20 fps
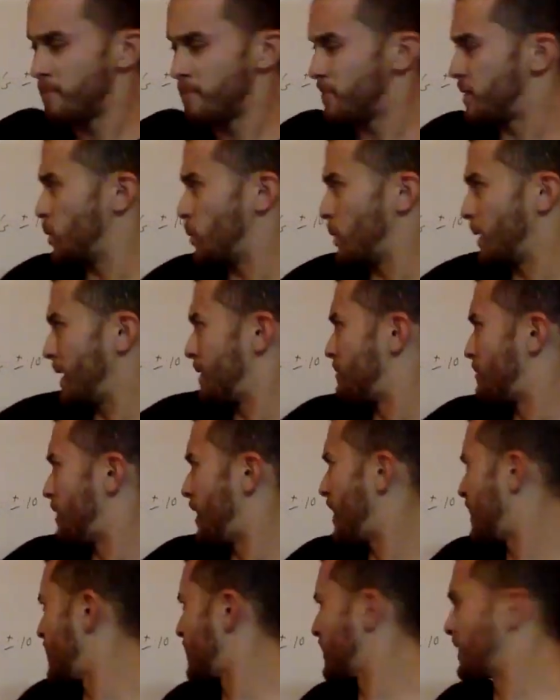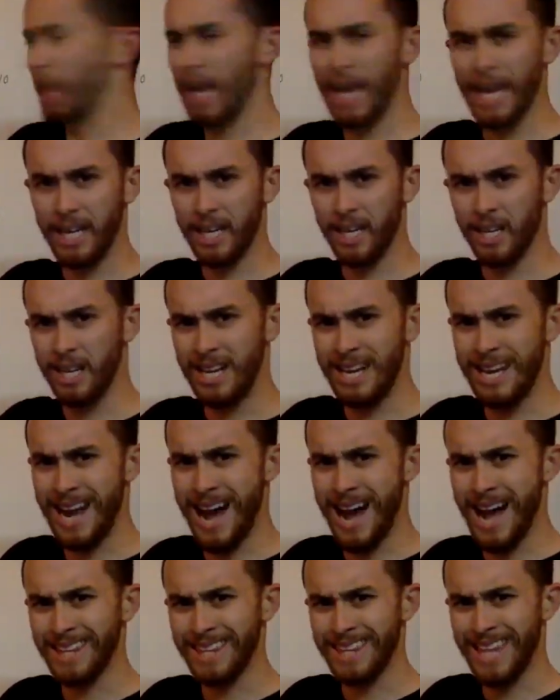that we invented like
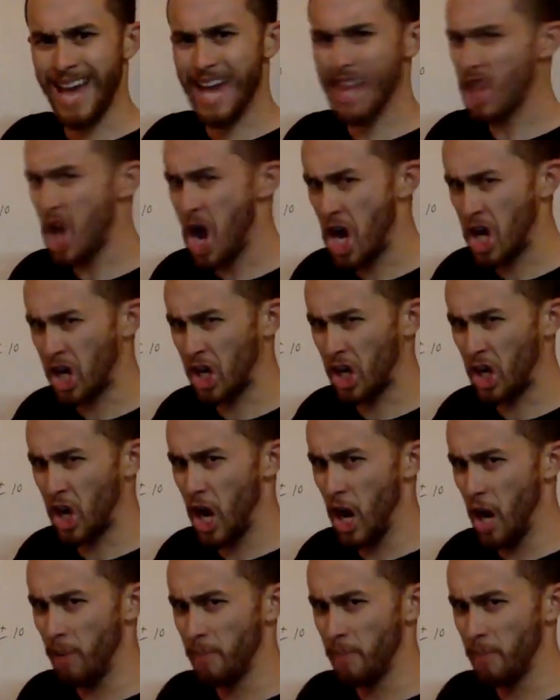not that long ago.